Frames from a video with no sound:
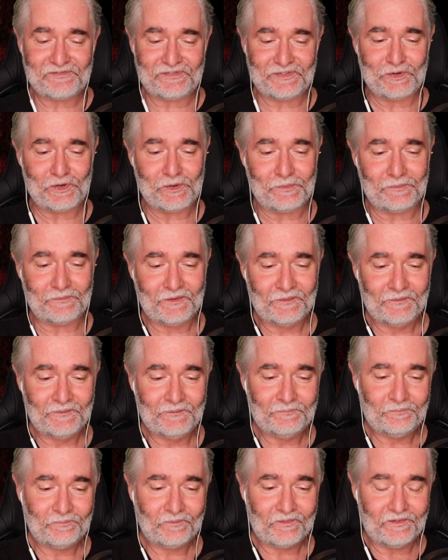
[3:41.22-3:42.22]
film.
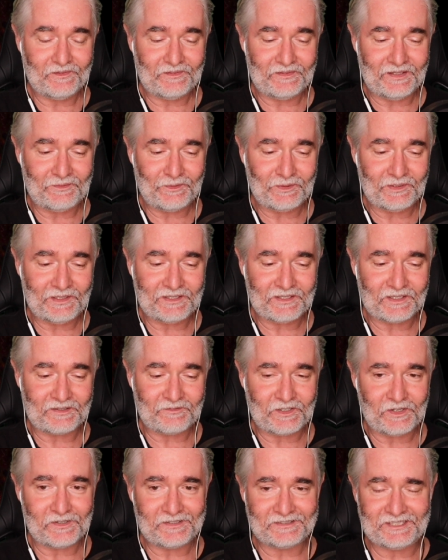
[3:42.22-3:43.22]
They really kind of
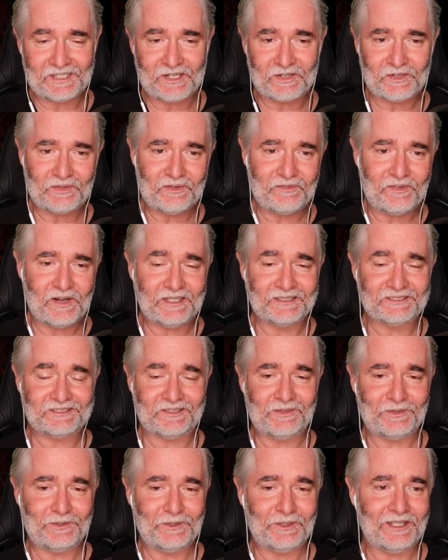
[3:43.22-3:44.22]
go to town on the violence
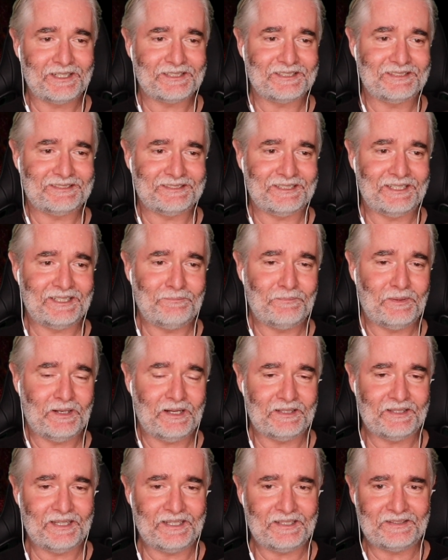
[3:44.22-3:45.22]
and the gore, like I said,
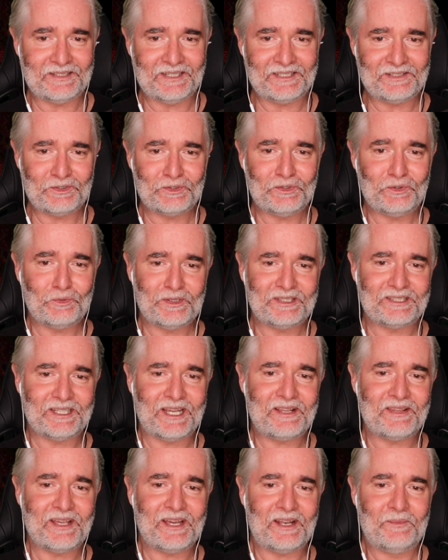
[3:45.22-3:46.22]
but they do
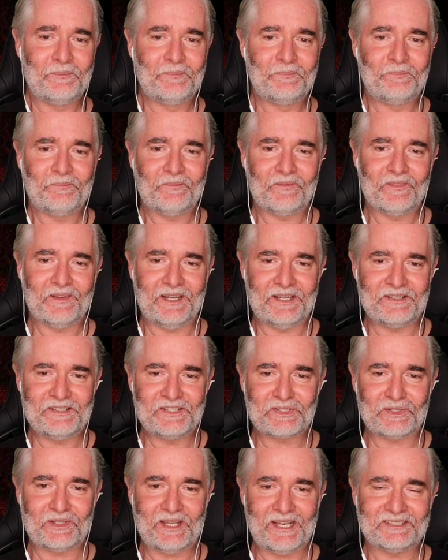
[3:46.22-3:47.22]
retain that
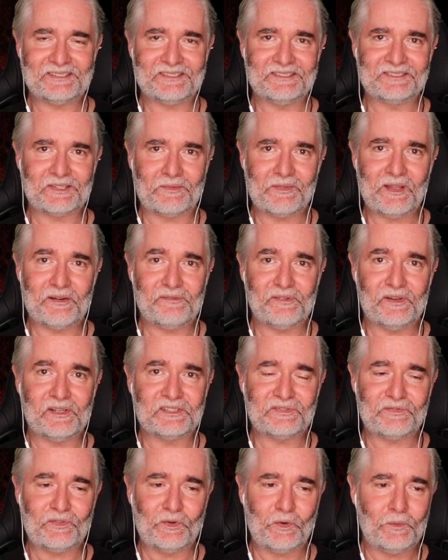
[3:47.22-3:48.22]
initial essence of that
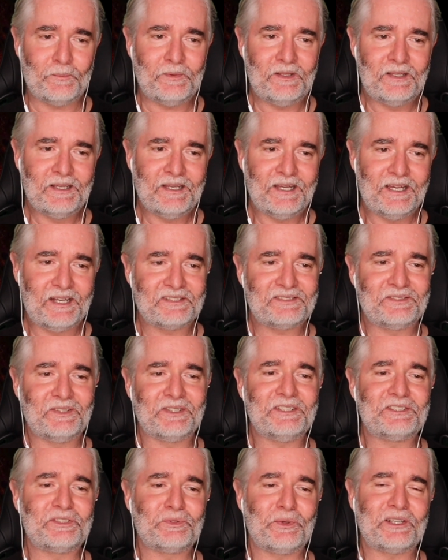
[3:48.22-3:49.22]
first film. And it's
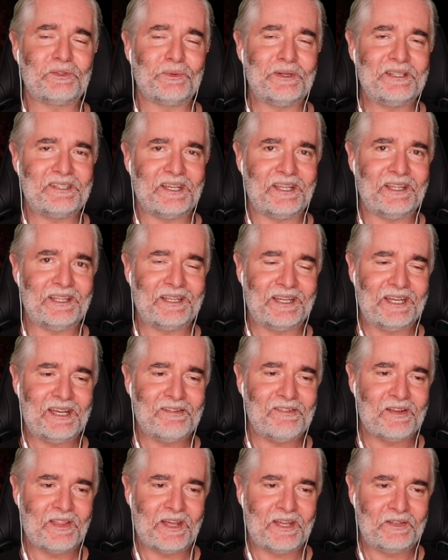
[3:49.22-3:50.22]
not a direct retelling
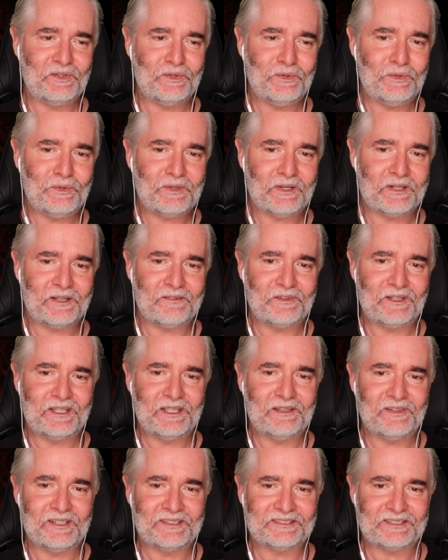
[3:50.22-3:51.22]
either. They do kind of
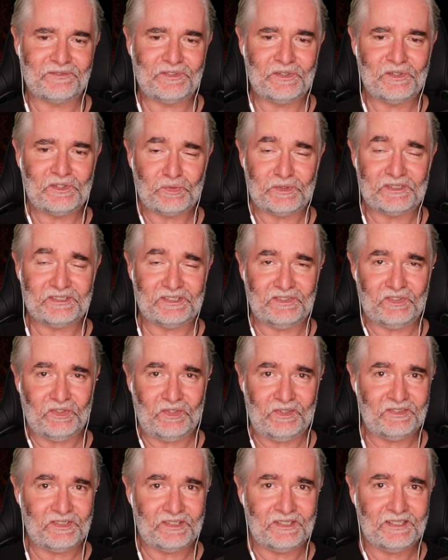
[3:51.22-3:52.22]
give us a few twists and
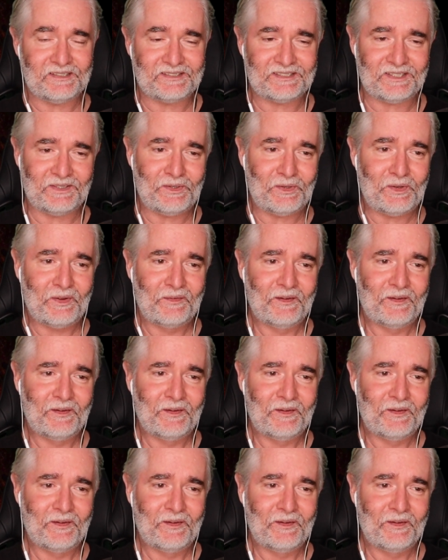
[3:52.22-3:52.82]
turns in it, so